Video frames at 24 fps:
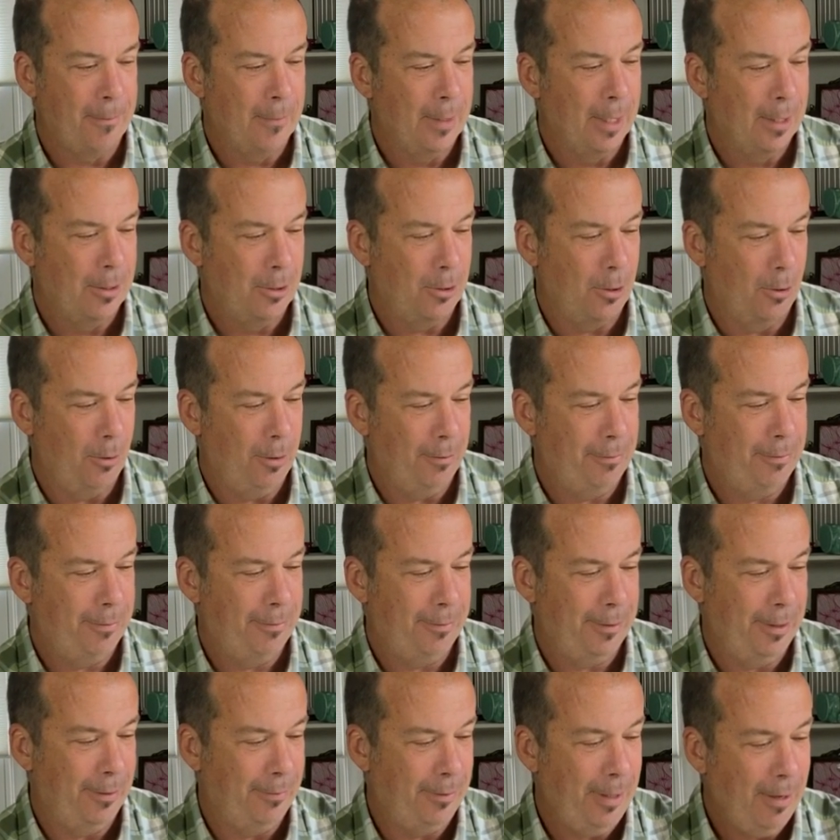So if,
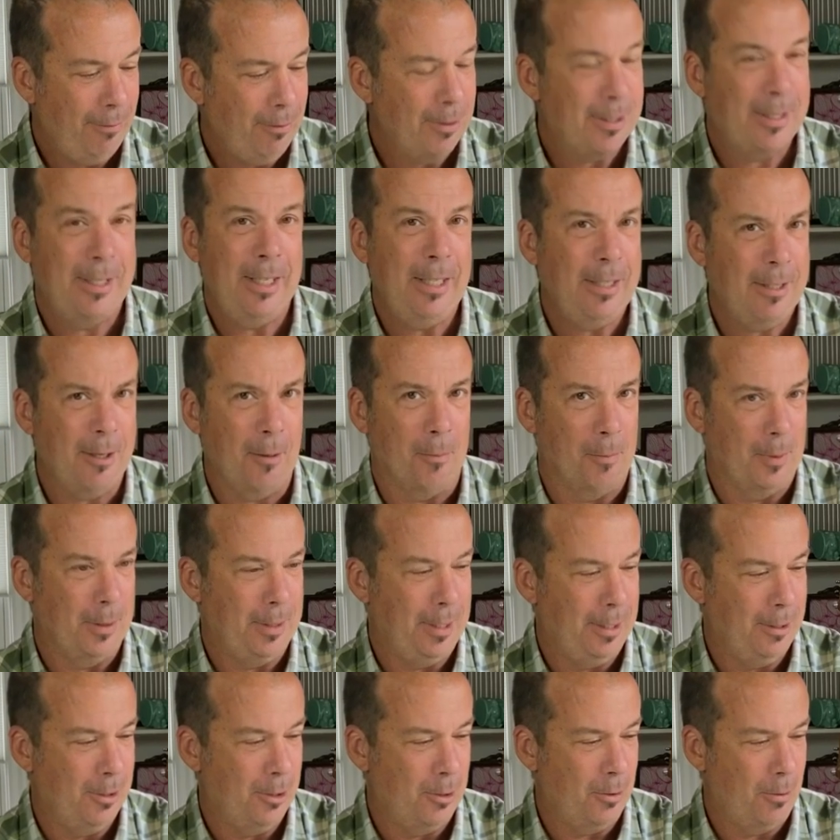if you ever see some
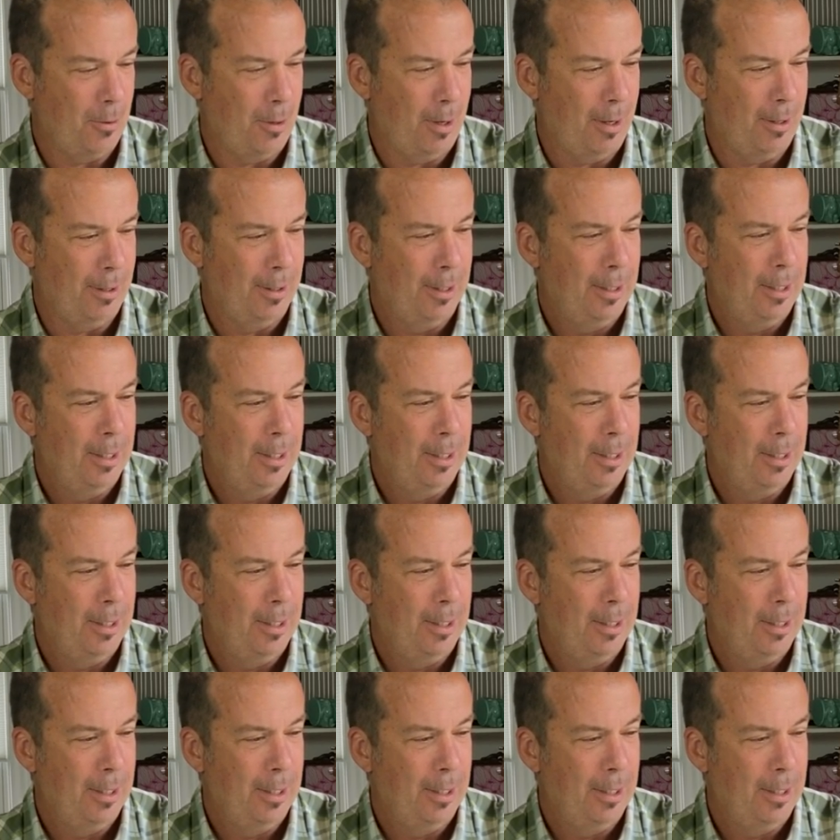Petite Sirah